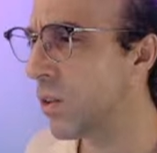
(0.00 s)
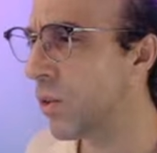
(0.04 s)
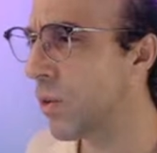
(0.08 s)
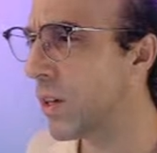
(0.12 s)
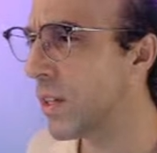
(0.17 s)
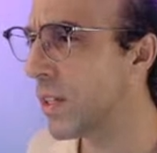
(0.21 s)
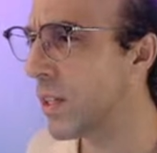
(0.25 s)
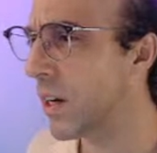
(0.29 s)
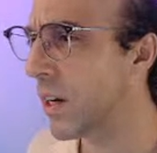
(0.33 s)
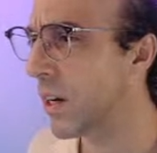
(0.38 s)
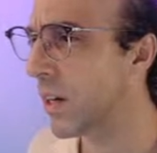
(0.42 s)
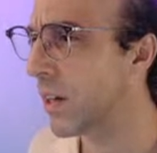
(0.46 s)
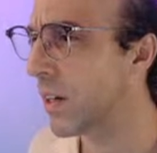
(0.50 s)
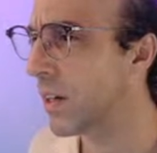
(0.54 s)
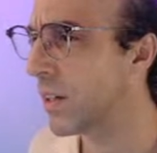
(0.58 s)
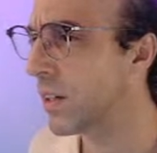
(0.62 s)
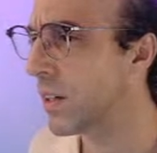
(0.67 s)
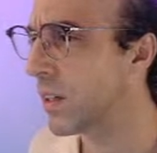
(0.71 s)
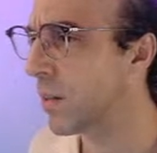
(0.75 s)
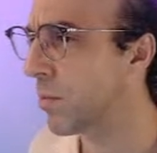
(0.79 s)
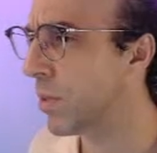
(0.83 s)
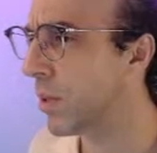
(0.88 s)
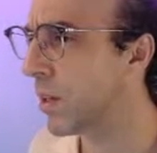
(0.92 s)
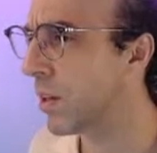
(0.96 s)
noisy air
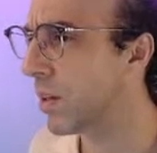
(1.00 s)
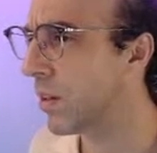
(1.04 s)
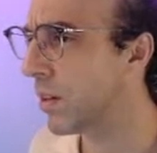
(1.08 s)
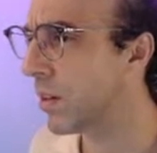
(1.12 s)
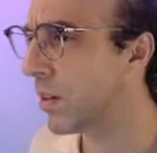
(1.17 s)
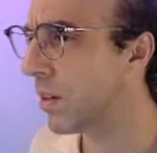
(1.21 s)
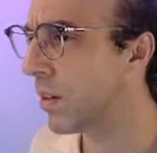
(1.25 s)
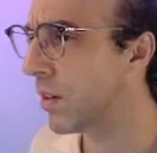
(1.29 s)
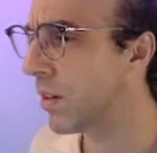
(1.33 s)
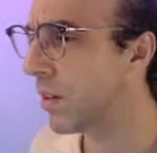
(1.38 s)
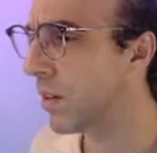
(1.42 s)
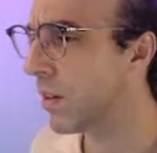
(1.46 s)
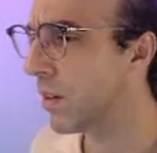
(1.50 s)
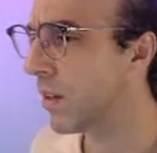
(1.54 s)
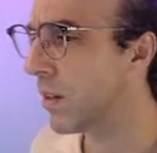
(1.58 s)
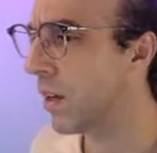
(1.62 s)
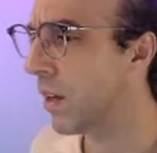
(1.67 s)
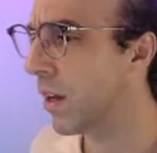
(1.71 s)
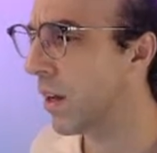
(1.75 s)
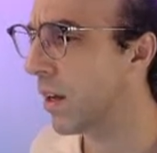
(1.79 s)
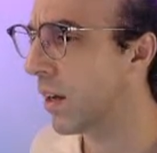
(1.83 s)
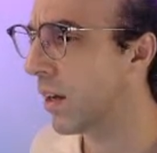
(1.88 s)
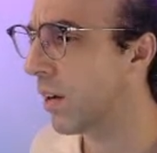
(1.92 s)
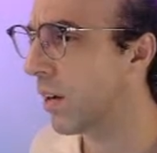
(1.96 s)
conditioning, but
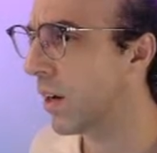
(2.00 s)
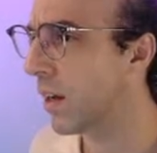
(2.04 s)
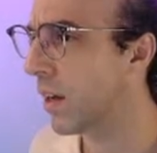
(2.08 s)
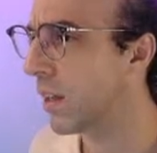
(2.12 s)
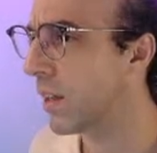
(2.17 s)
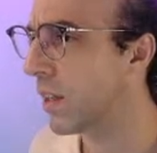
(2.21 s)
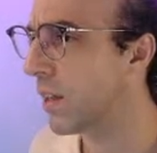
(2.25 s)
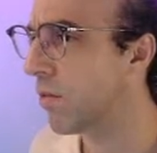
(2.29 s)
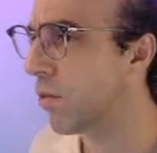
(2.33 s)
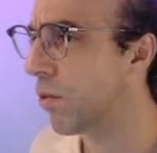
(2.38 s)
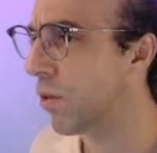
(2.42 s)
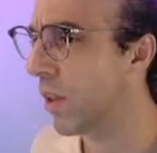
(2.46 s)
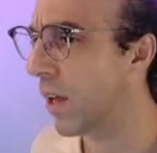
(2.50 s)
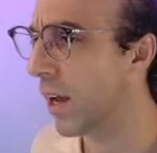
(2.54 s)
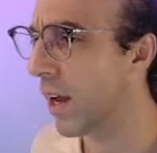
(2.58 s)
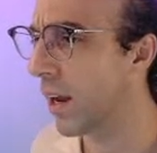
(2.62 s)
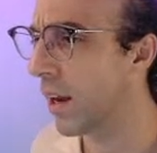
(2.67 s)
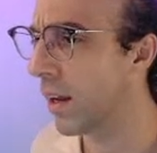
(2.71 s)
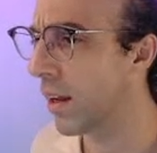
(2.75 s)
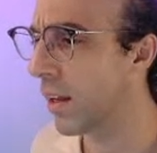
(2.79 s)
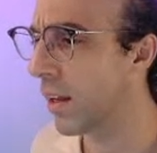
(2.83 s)
hey, I can live with that.